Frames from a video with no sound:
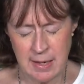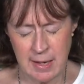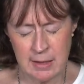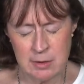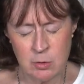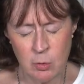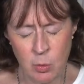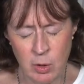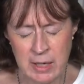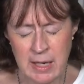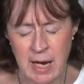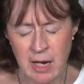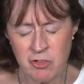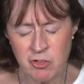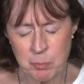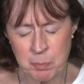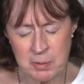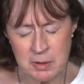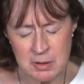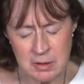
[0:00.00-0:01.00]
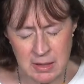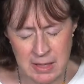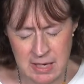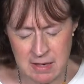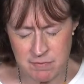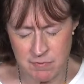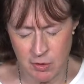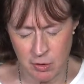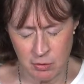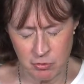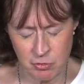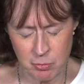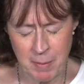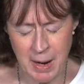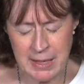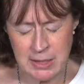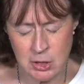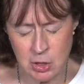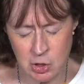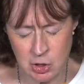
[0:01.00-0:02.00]
And Lord, as believers,
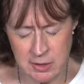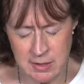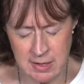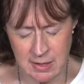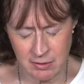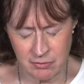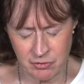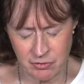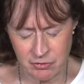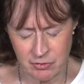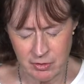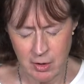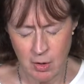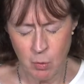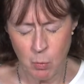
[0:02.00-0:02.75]
my goodness,